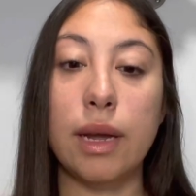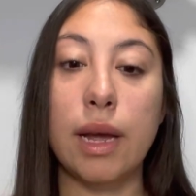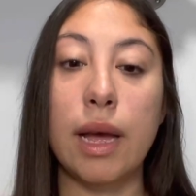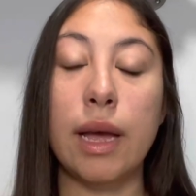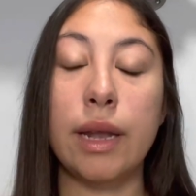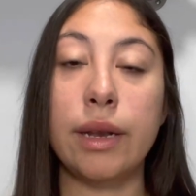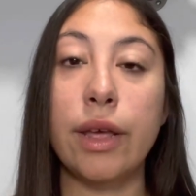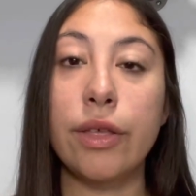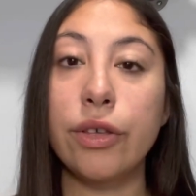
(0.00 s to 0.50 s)

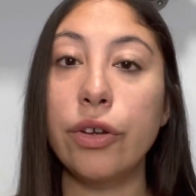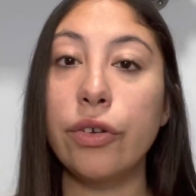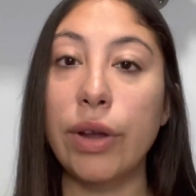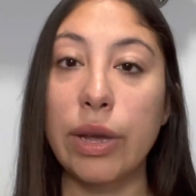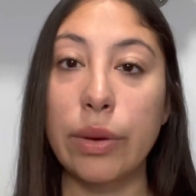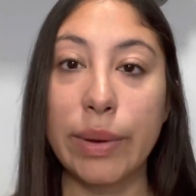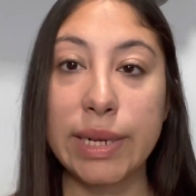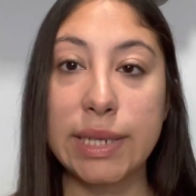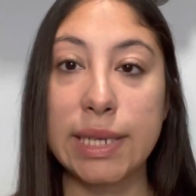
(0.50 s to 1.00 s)
Another
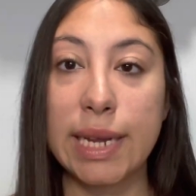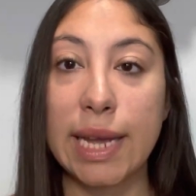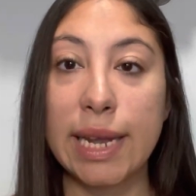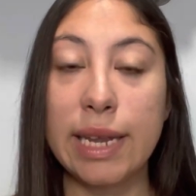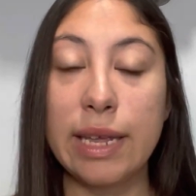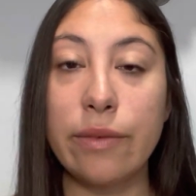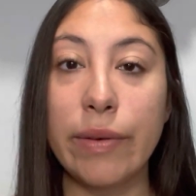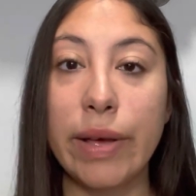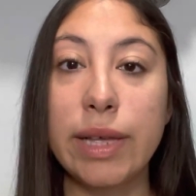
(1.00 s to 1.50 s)
great way to get
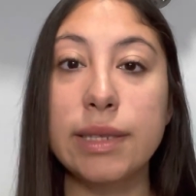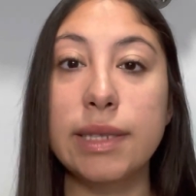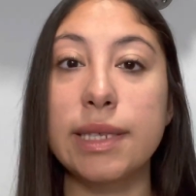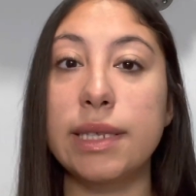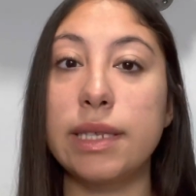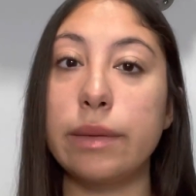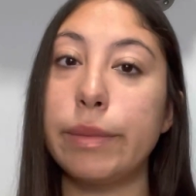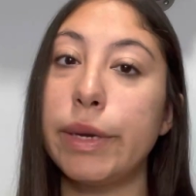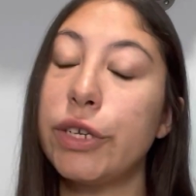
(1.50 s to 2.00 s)
evals is
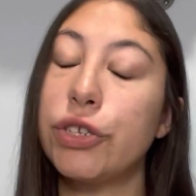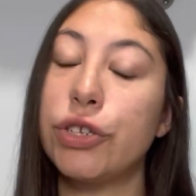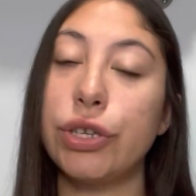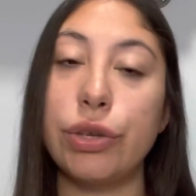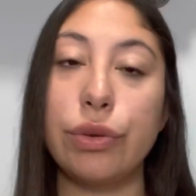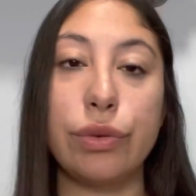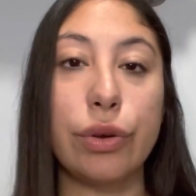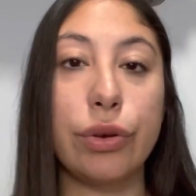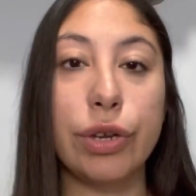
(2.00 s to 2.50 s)
to make sure
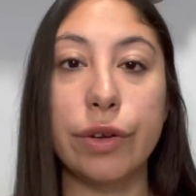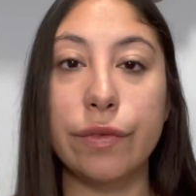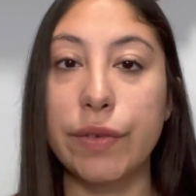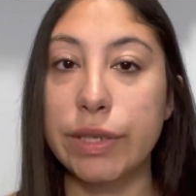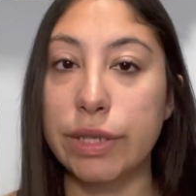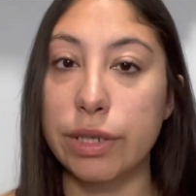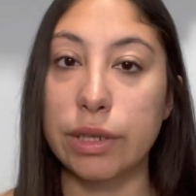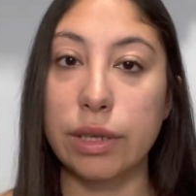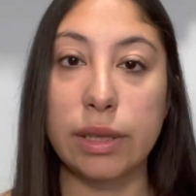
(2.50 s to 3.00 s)
you know your
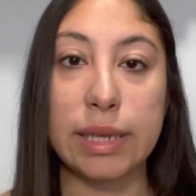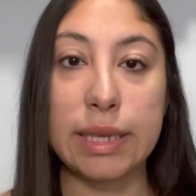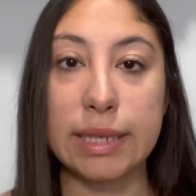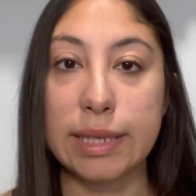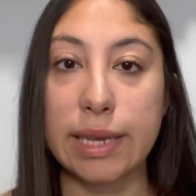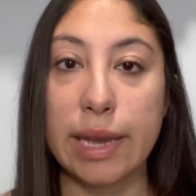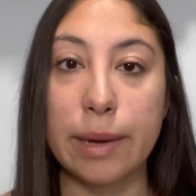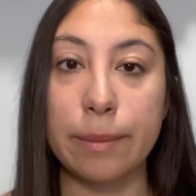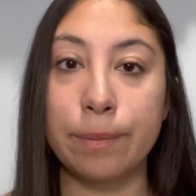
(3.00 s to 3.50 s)
physical
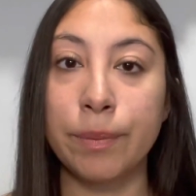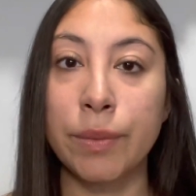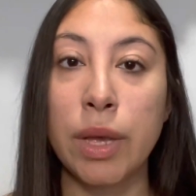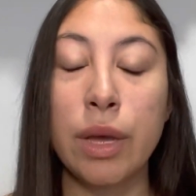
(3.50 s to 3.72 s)
exam.